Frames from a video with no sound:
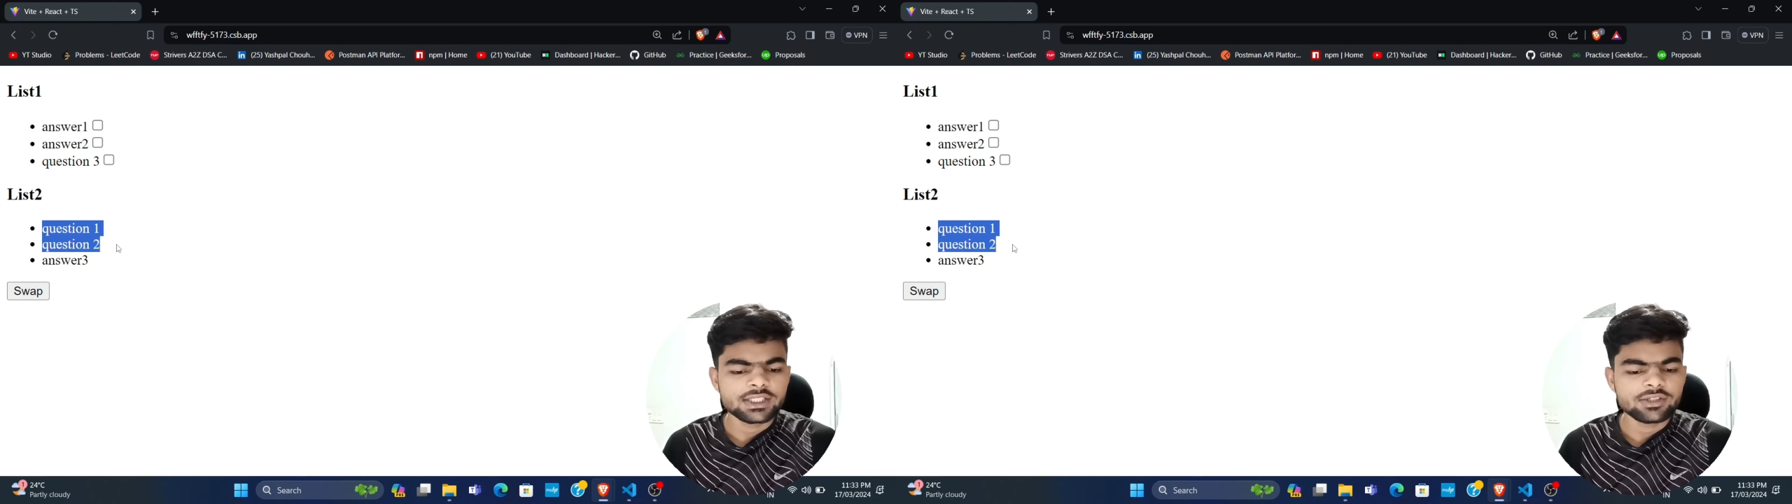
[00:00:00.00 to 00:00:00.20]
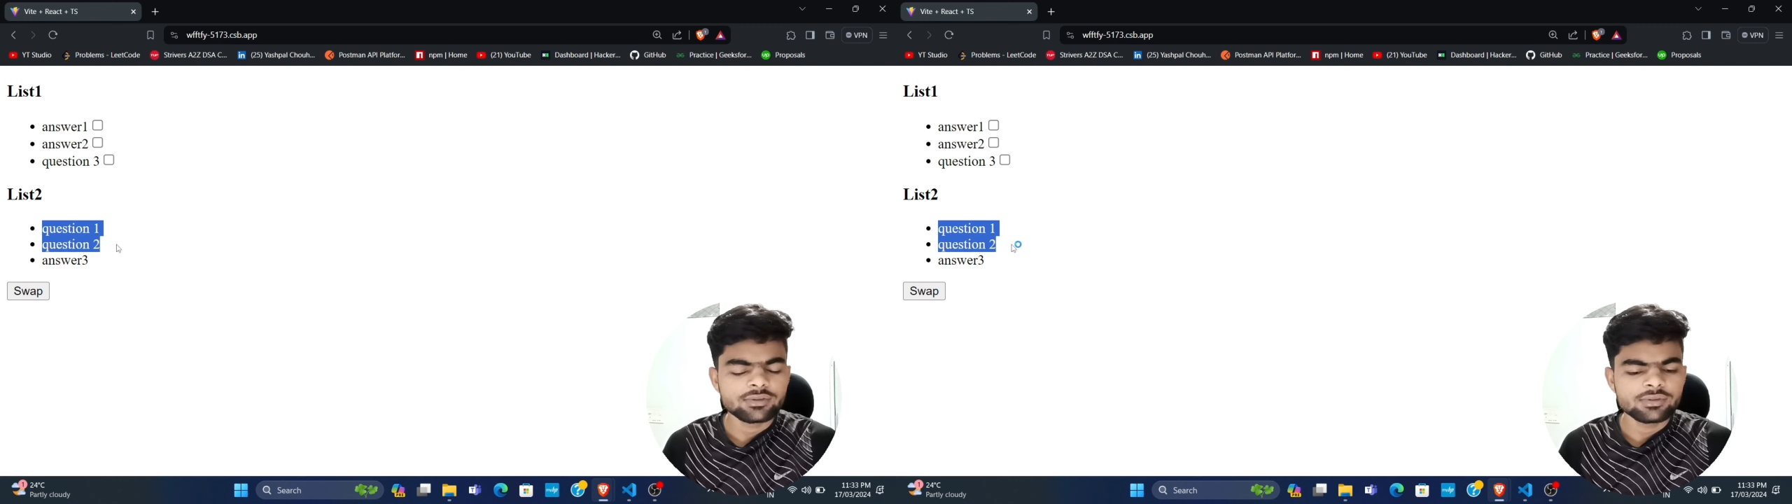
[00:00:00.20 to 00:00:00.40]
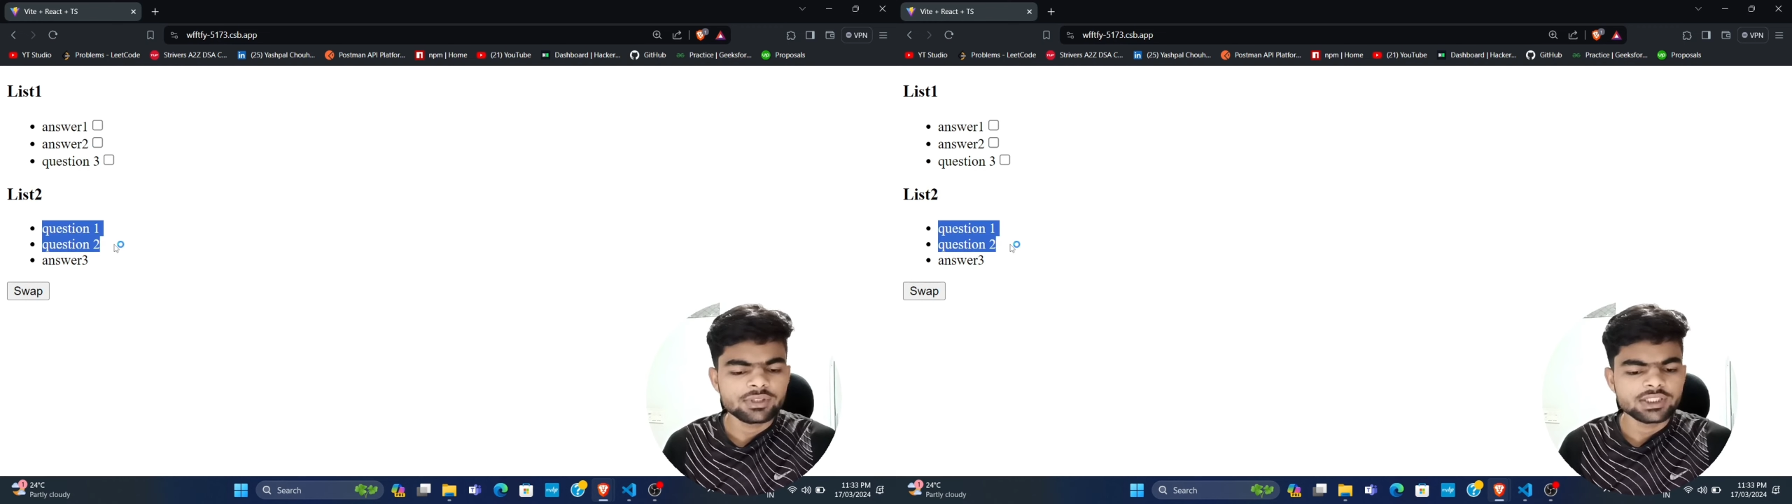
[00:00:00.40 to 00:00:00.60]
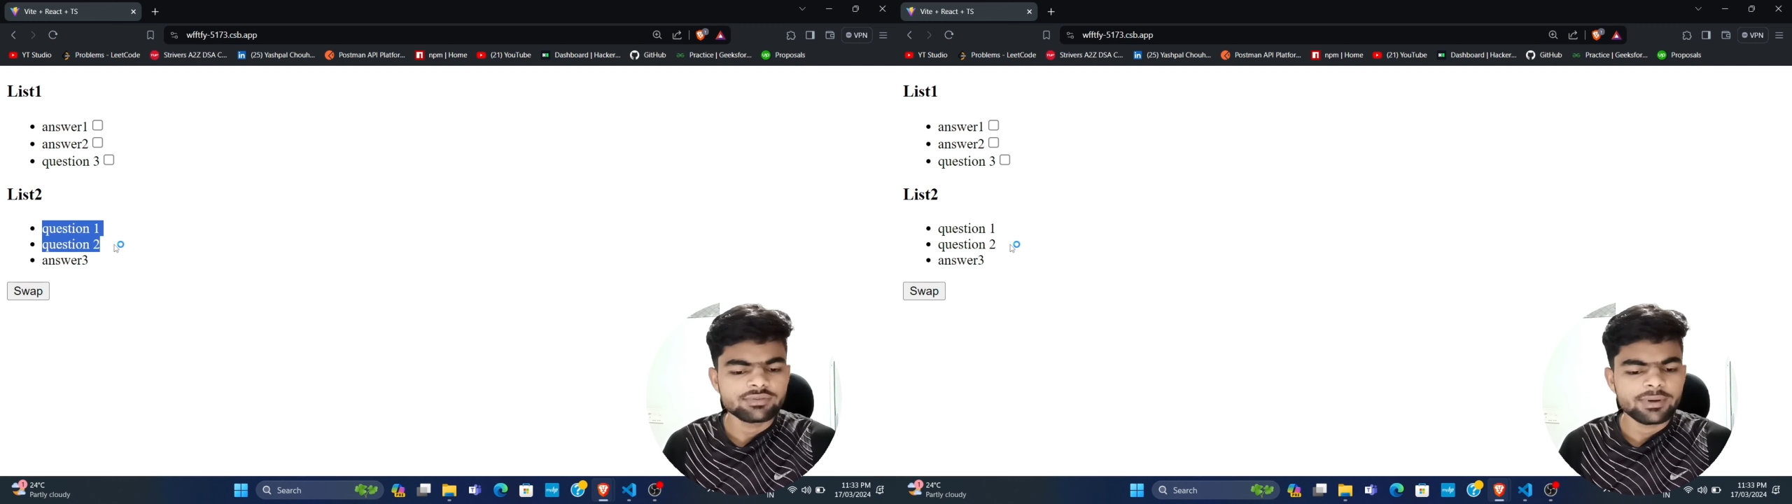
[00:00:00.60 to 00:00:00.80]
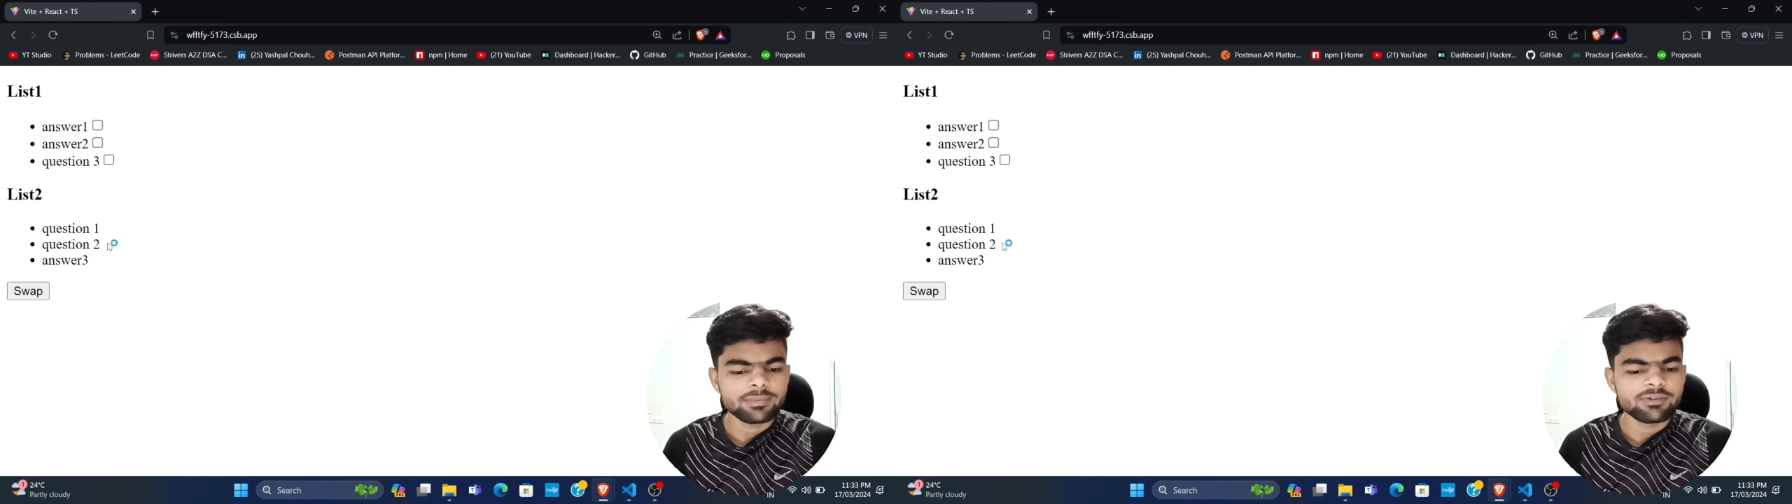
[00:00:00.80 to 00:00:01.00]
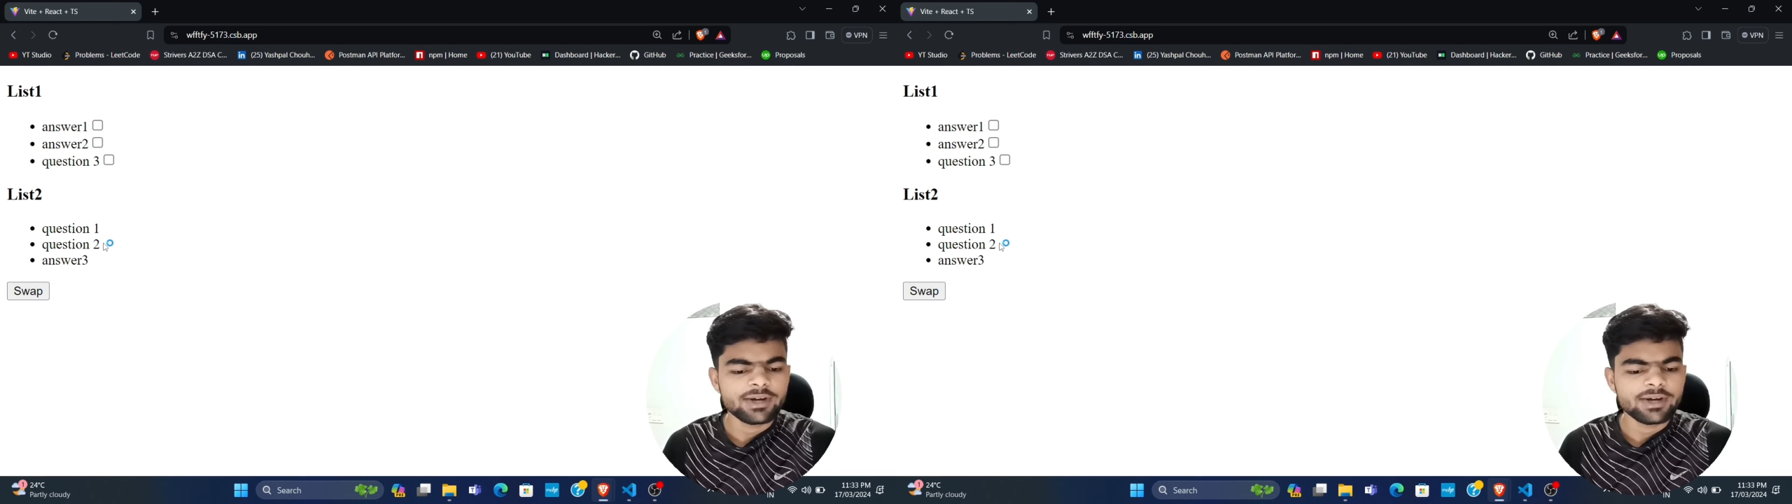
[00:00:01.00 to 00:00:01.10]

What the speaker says: 2 is swapped by